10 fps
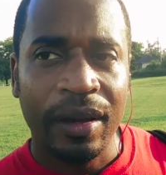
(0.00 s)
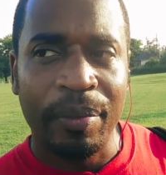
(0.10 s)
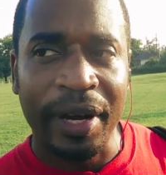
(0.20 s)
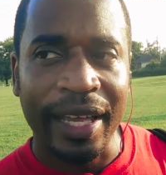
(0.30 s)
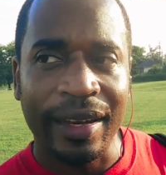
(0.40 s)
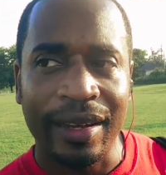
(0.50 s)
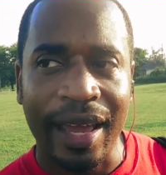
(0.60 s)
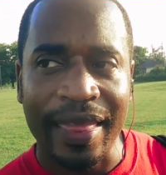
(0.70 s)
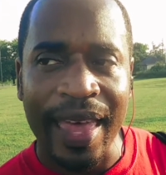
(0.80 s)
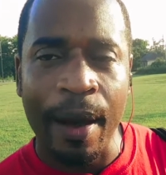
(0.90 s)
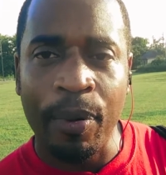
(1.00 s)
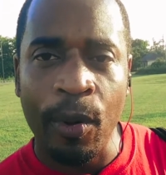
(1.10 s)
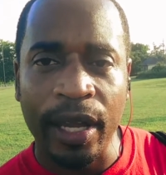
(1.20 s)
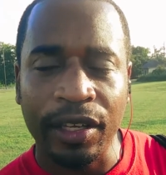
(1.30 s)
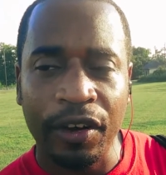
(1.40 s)
But at that
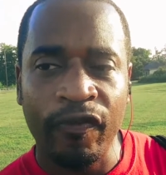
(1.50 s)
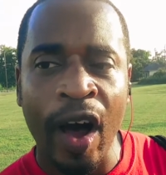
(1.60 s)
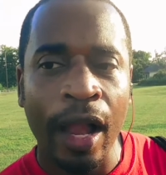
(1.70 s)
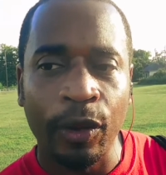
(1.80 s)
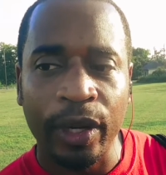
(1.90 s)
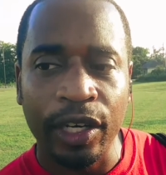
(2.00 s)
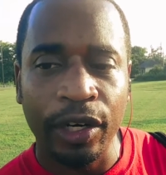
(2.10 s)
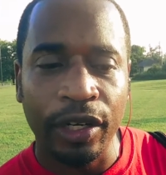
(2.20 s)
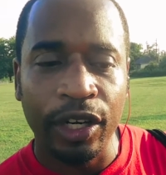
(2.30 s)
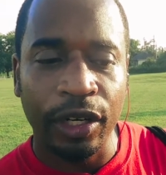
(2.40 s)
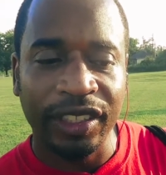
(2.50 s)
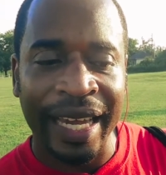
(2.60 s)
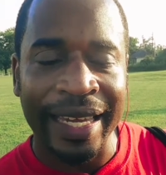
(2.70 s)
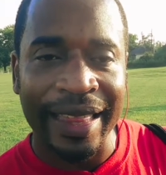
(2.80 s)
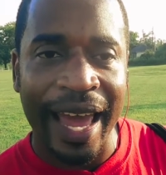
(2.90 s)
point, you're
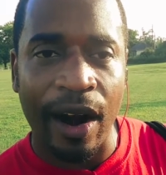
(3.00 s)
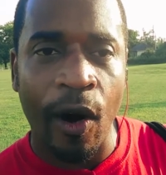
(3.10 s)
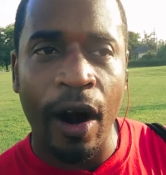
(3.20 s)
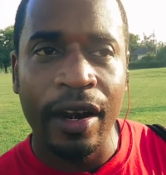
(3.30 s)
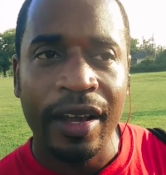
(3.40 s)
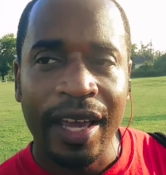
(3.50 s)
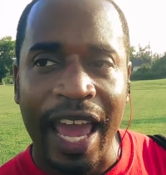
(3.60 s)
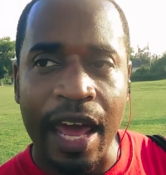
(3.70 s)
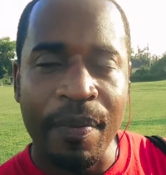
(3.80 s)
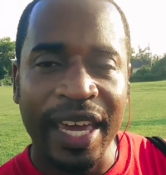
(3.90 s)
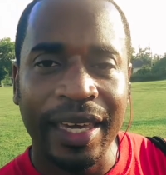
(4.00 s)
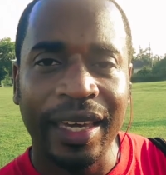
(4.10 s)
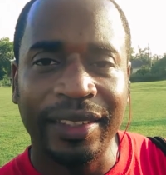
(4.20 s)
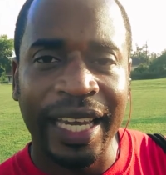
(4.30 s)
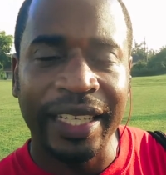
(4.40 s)
taking that art and making
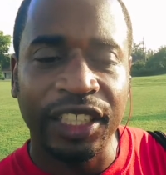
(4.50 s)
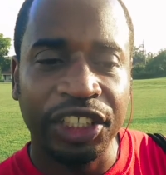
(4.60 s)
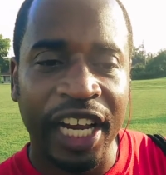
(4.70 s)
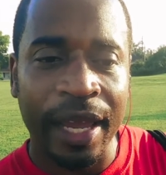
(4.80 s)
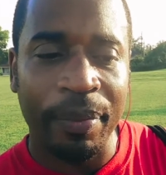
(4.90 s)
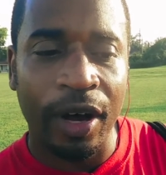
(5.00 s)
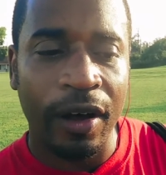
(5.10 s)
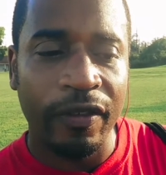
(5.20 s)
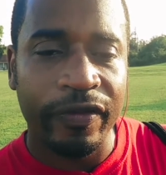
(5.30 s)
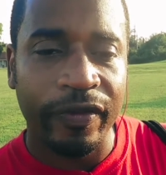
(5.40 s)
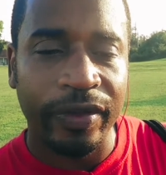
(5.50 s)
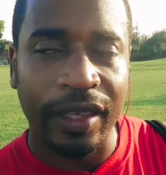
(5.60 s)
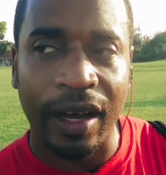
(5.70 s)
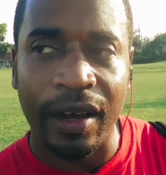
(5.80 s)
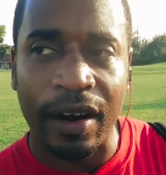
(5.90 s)
it take the shape of,
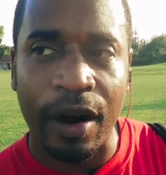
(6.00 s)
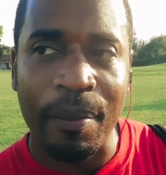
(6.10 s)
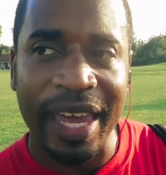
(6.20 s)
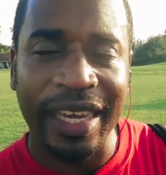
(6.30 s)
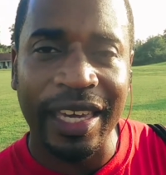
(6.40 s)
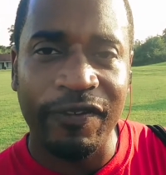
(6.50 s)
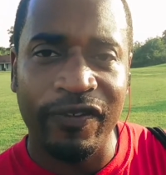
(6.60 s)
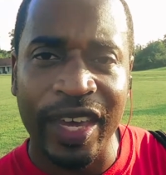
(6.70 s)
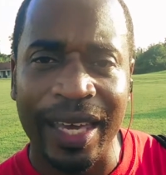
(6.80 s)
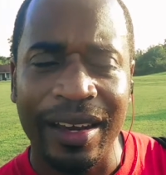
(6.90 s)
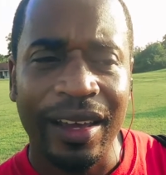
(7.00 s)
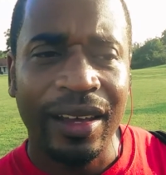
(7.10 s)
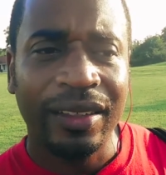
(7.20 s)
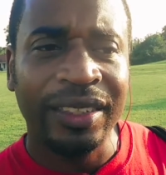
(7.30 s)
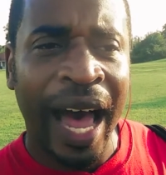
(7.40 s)
or making it fit
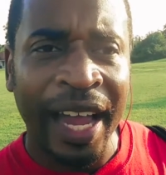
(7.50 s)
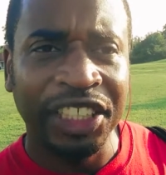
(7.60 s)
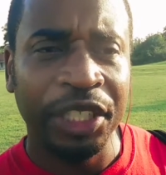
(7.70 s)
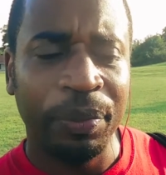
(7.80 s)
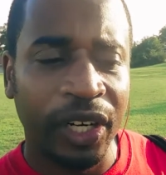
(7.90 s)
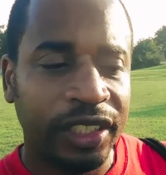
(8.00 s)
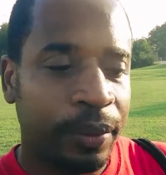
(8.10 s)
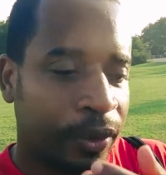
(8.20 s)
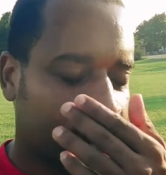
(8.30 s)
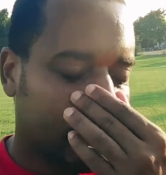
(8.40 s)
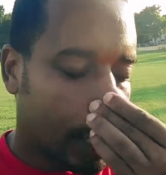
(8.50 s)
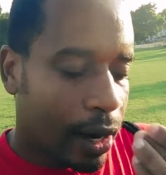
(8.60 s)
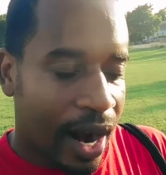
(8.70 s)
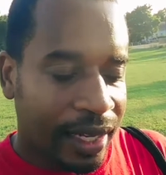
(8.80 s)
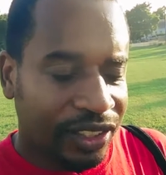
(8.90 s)
Tai Chi principles,
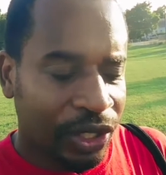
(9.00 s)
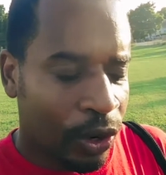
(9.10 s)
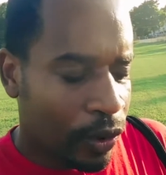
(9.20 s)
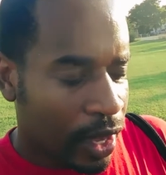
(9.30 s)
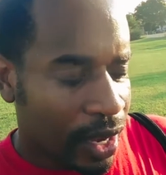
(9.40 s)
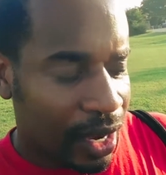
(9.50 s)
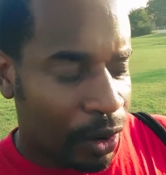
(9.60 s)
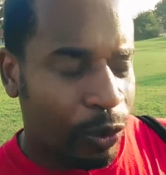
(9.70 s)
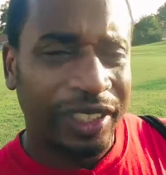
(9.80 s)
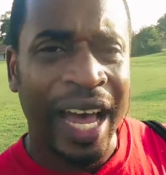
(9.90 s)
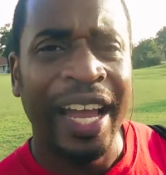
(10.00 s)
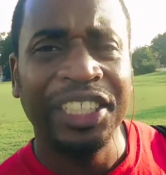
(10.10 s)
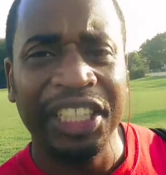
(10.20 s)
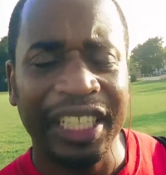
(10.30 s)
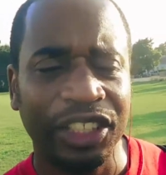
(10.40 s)
right? So, will Tai
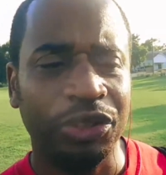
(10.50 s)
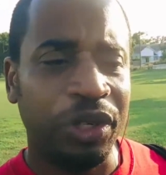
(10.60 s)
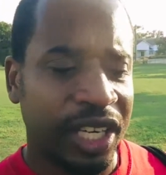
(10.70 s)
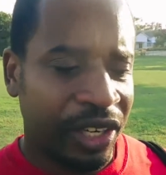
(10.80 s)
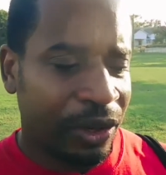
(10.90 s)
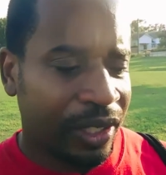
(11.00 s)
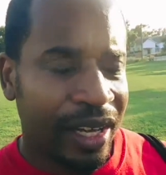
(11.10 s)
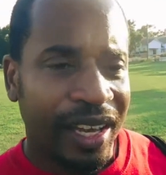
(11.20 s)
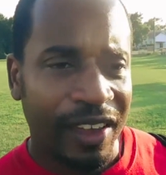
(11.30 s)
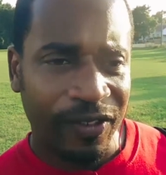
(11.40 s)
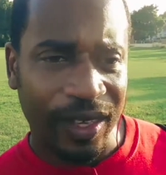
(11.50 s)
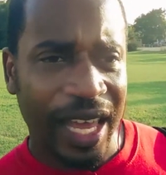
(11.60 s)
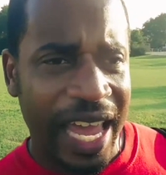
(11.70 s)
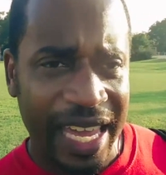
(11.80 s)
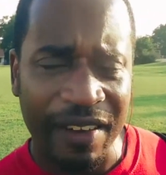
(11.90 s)
Chi get you killed?
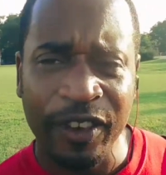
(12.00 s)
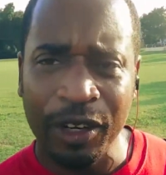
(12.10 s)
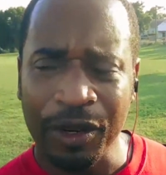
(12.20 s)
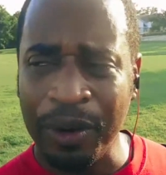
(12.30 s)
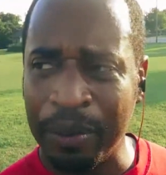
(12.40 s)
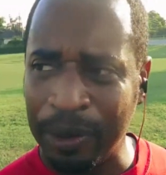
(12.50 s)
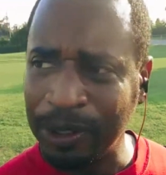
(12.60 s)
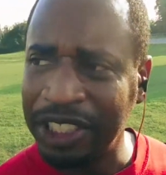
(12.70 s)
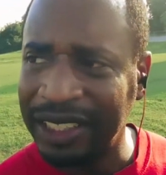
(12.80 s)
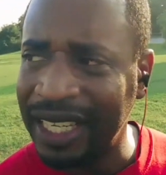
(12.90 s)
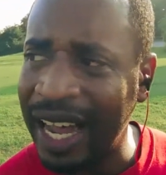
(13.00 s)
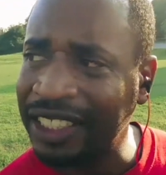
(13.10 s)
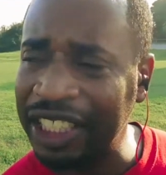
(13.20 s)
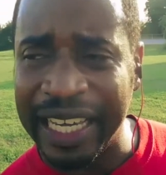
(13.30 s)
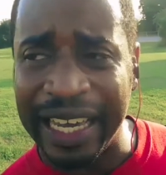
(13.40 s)
If you're doing bullshit Tai
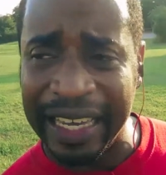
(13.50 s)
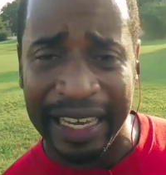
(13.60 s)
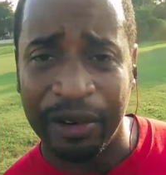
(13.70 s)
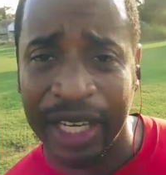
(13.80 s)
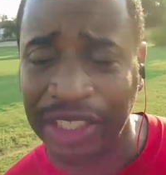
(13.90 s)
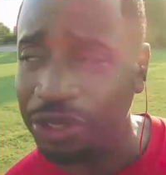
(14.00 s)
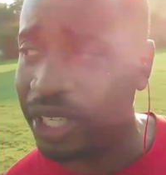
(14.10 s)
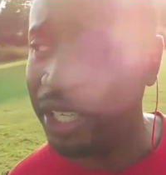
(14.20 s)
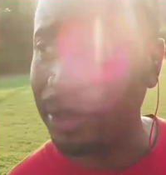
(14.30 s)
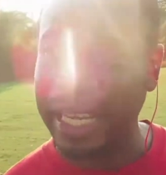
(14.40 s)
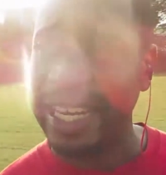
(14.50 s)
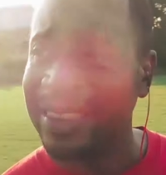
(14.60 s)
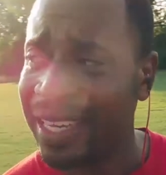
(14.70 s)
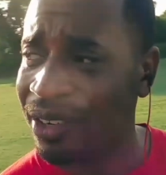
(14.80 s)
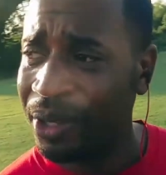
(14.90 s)
Chi, it'll get you killed.
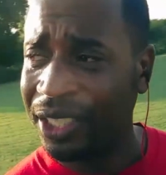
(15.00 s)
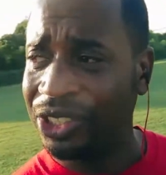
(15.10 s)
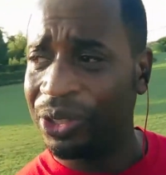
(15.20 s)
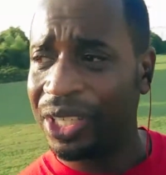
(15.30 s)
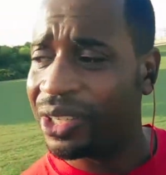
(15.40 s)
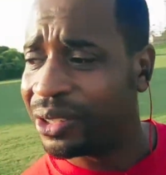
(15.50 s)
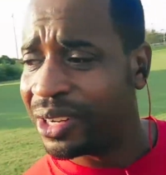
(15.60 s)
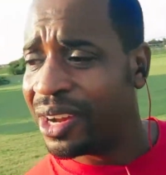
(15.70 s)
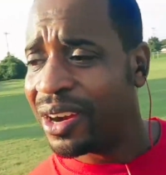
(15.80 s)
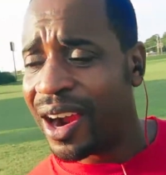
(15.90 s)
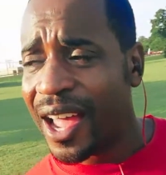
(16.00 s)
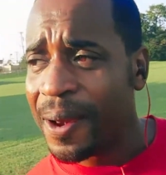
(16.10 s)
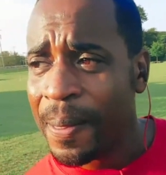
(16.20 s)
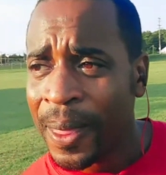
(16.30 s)
Anything will get you killed, right?